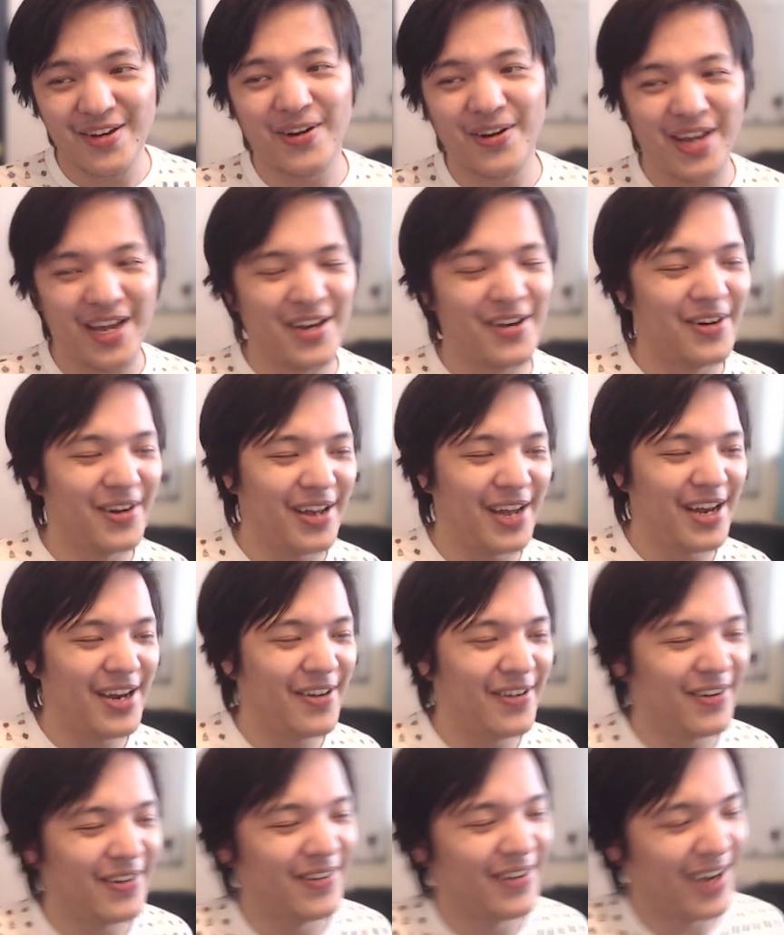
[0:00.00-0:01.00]

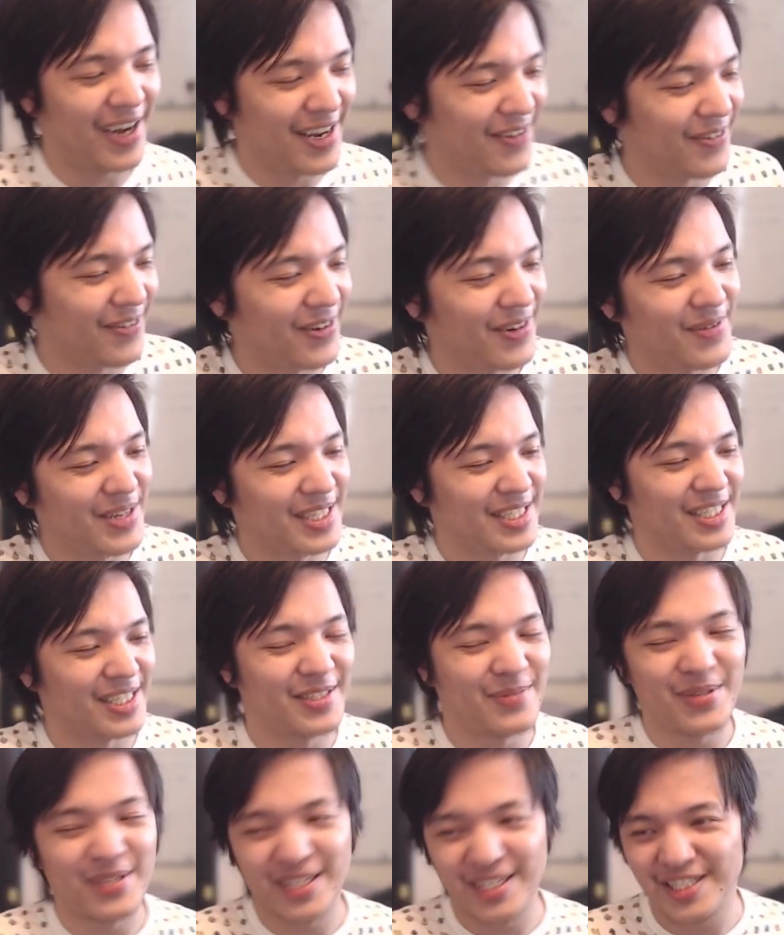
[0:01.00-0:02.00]
what it means to
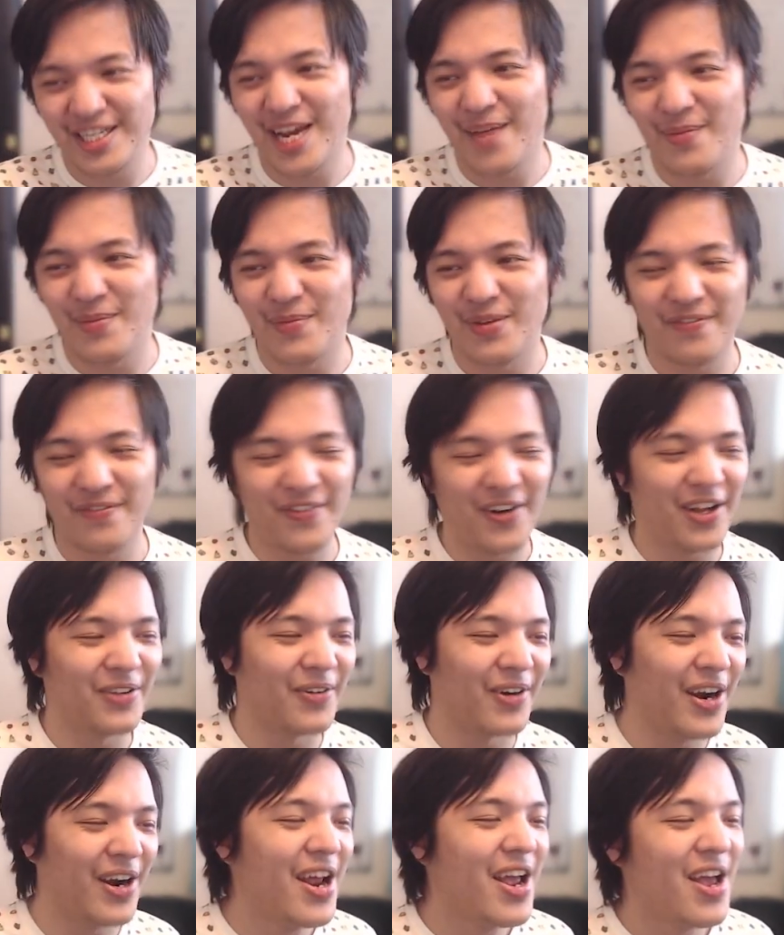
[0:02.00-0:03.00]
be a champion, be a
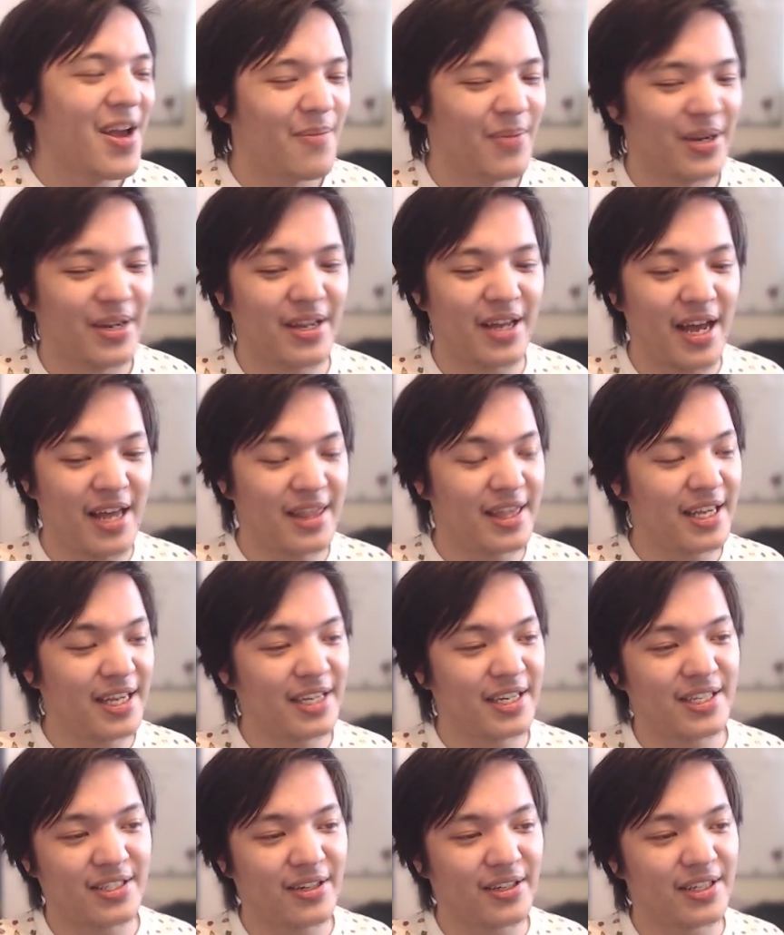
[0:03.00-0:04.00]
follower. But I think
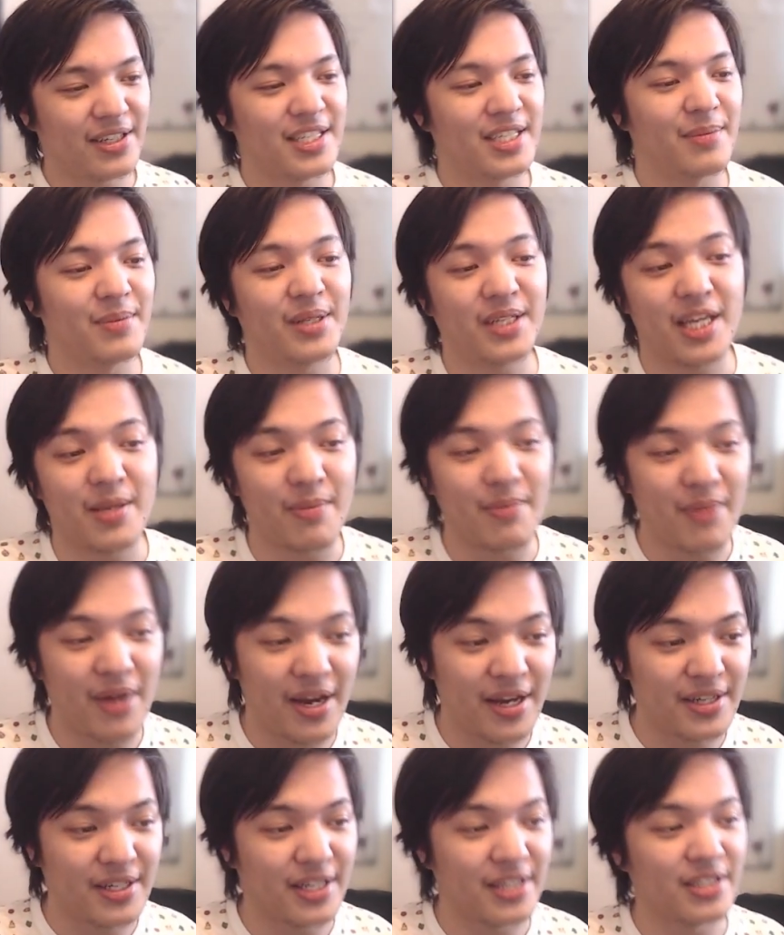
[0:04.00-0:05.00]
it's still at least something to keep in
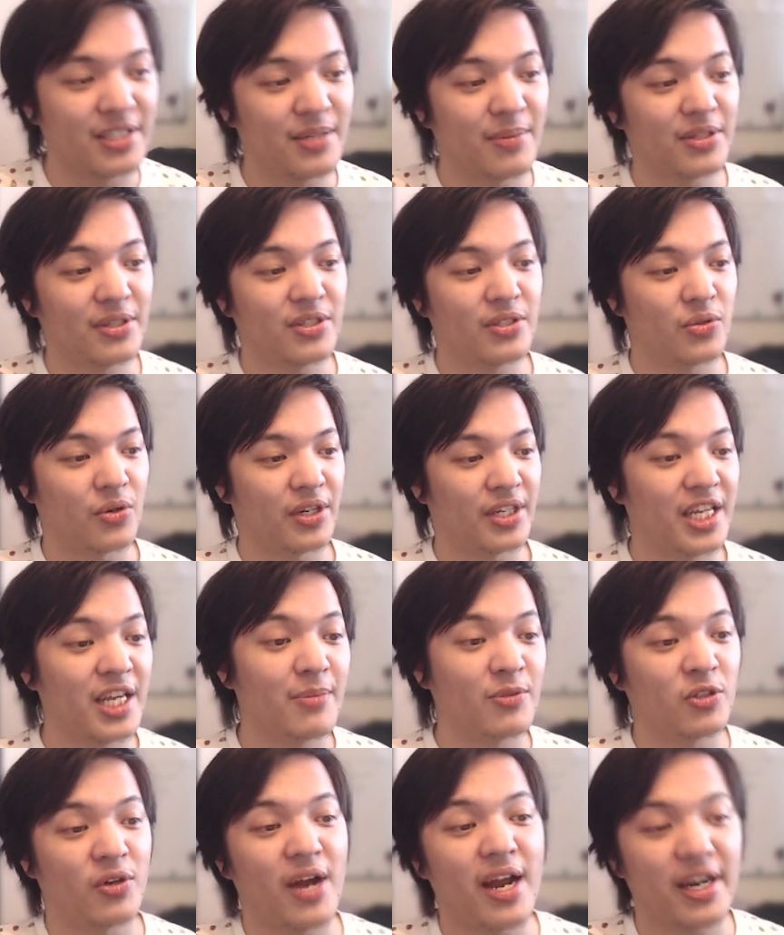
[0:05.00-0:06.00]
mind and something to sort of
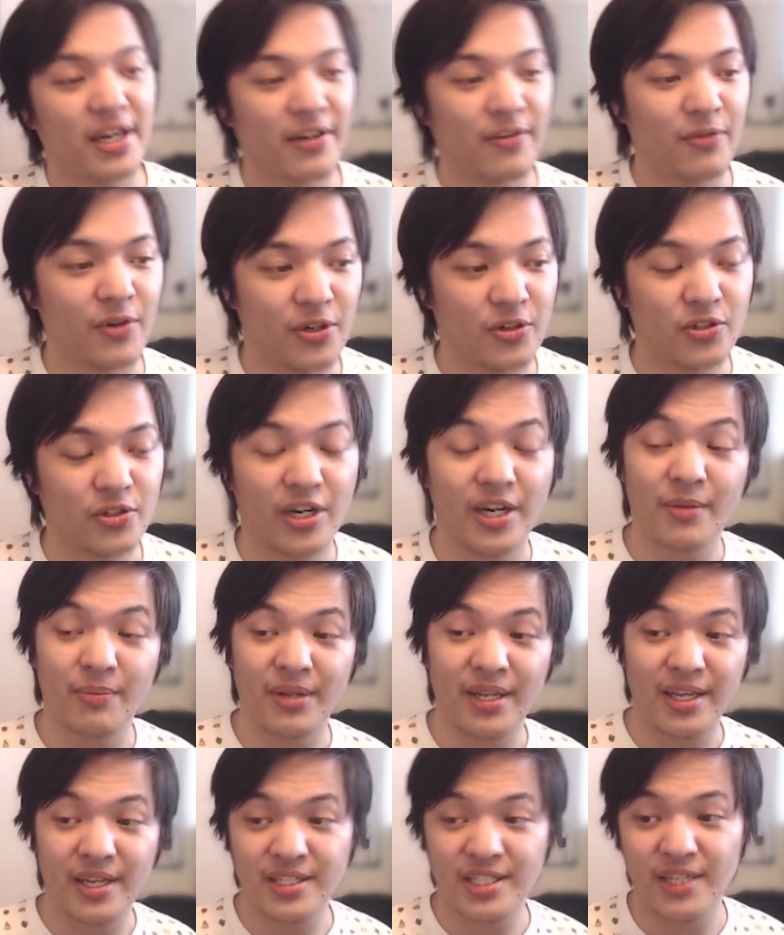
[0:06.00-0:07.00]
keep track of when you're trying to
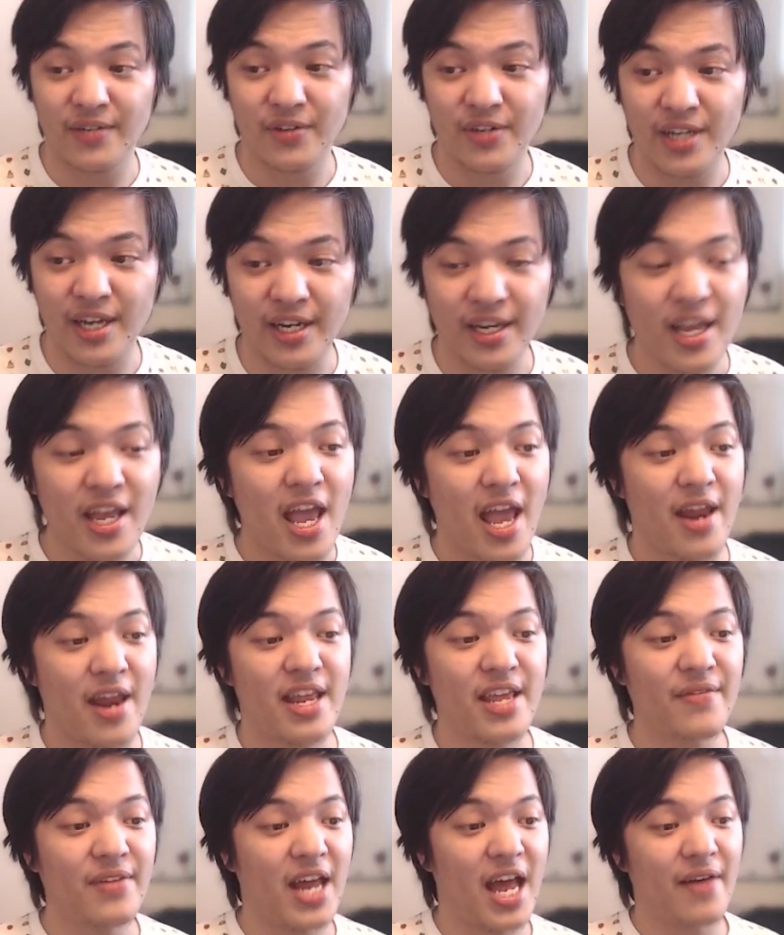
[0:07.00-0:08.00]
play a Sivir deck. And
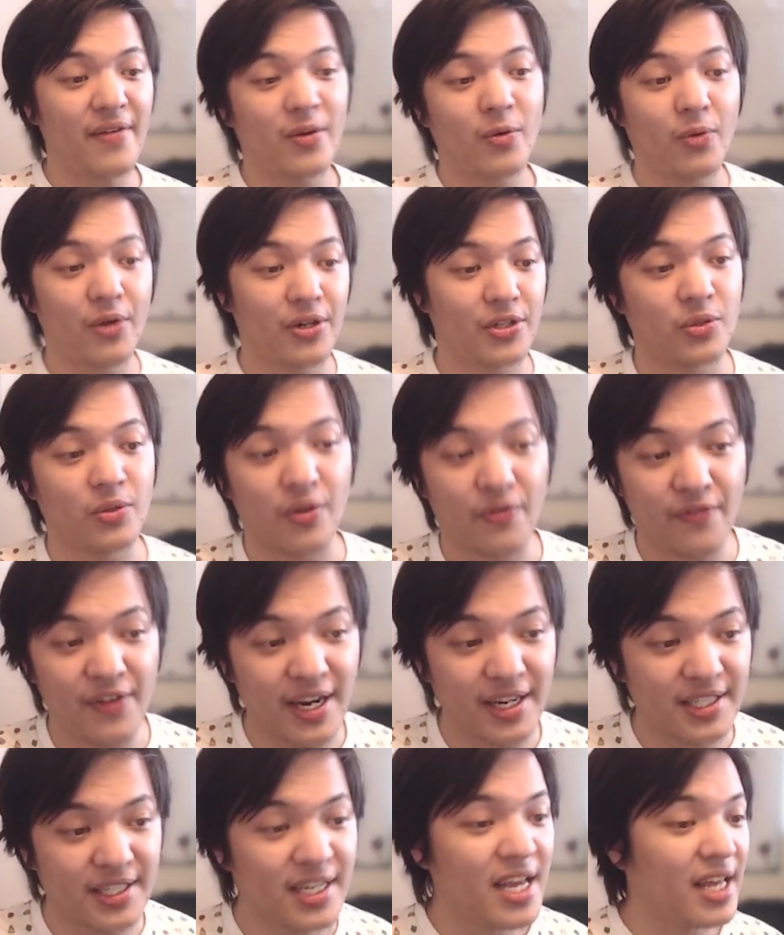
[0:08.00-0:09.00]
even having 1 or 2
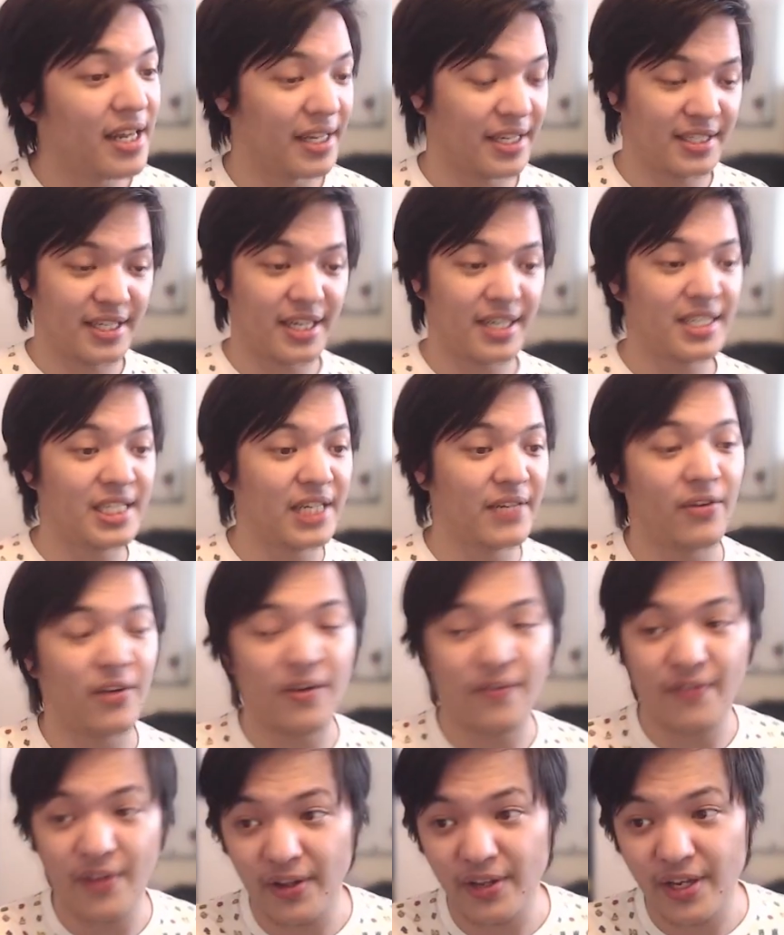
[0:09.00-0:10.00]
effects, like say
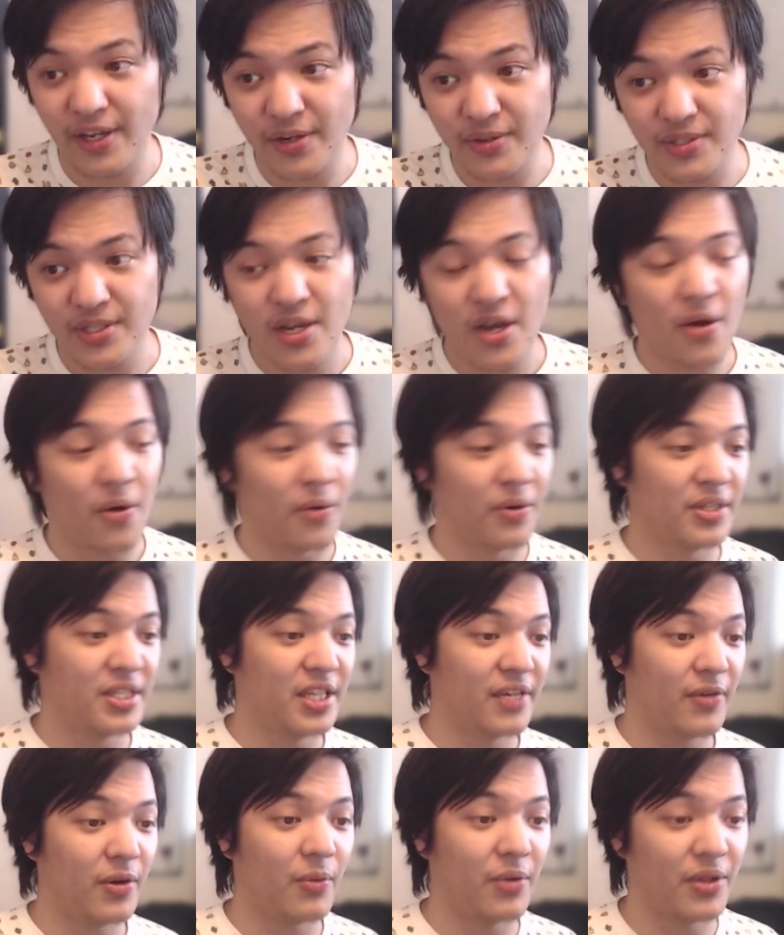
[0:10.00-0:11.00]
Sivir Aphelios, or
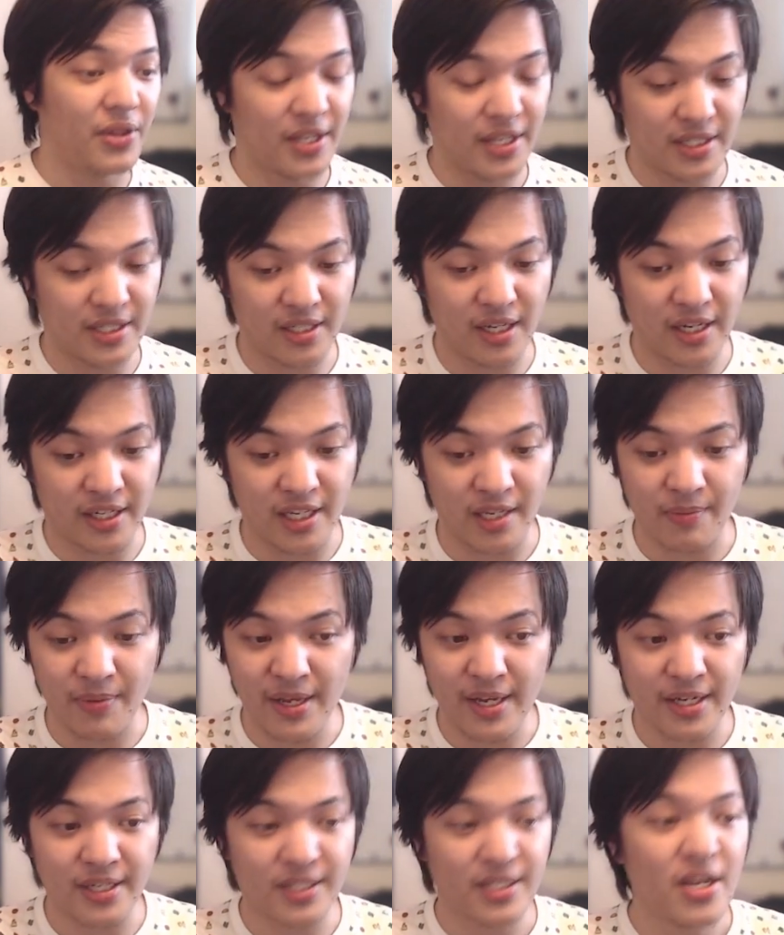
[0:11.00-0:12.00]
Sivir with these lucky
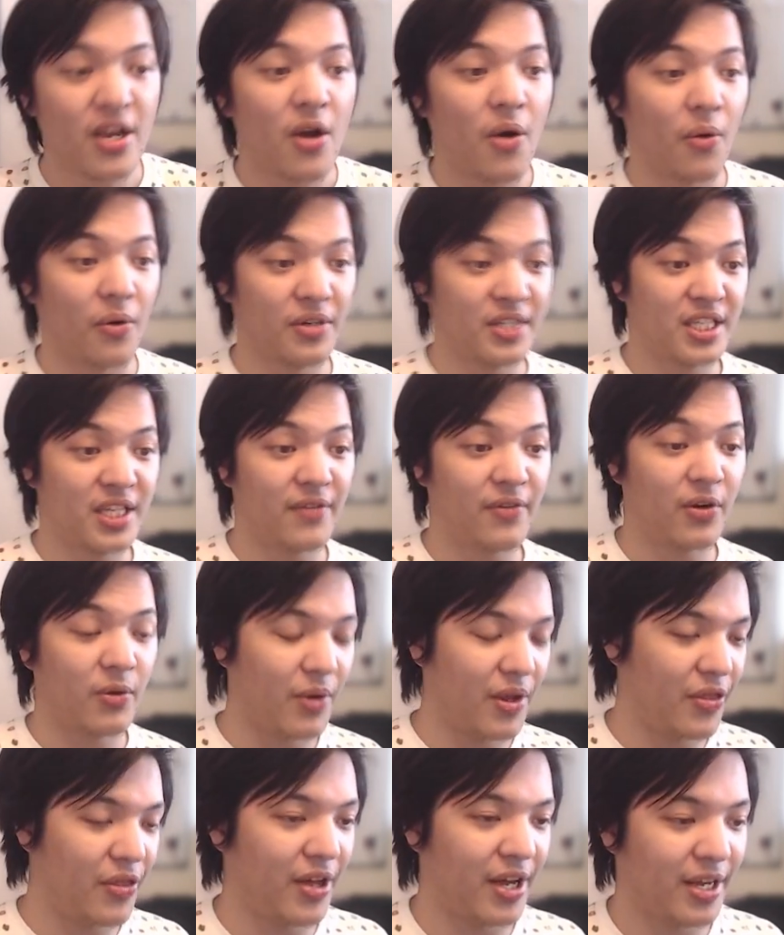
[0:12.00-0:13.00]
picks, or Sivir
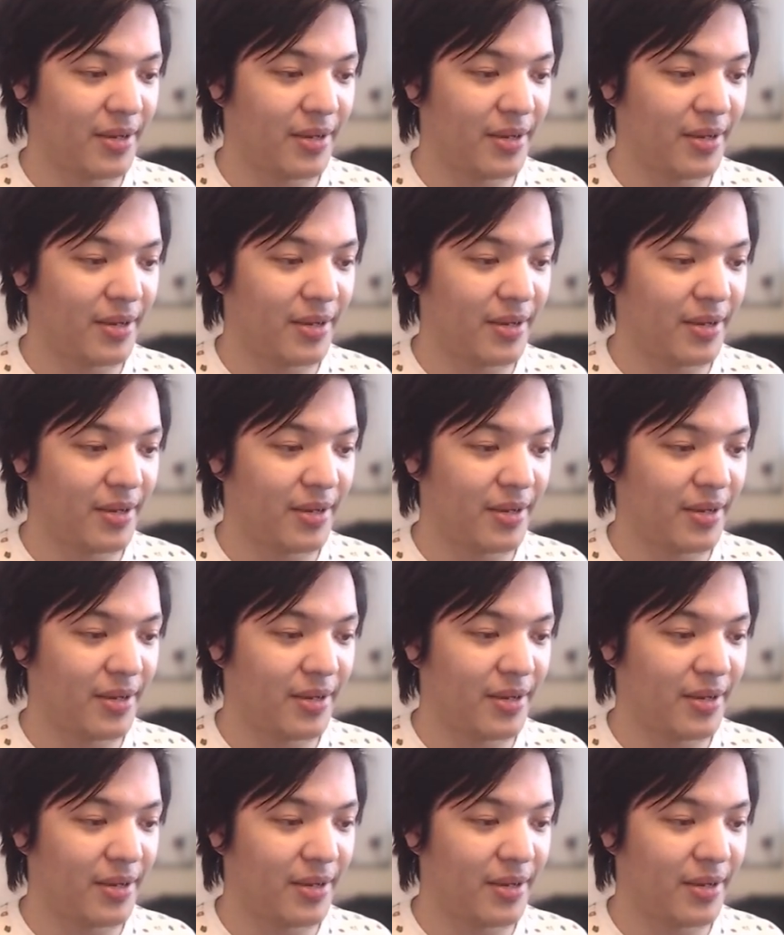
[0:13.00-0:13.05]
with